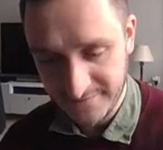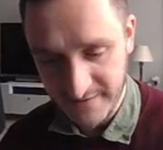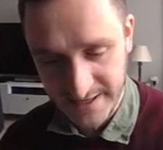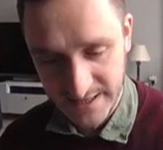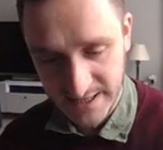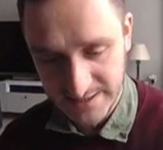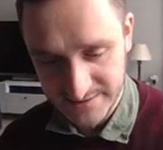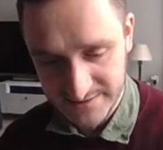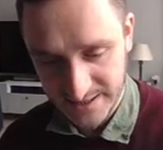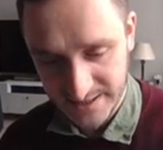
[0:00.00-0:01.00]
Finally,
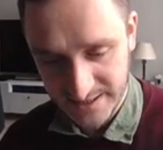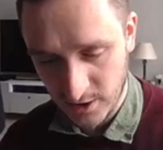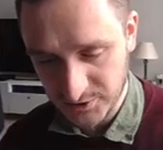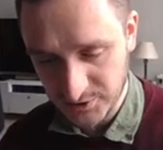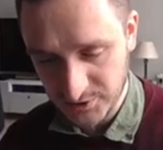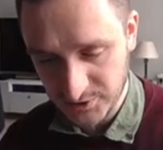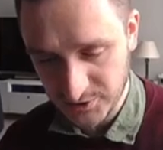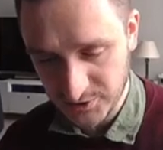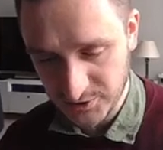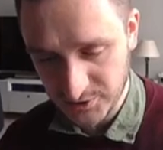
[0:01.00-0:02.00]
there's technology,
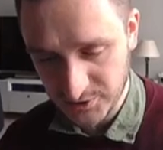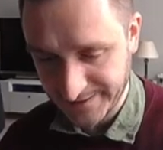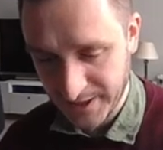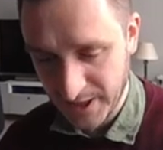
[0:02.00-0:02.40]
and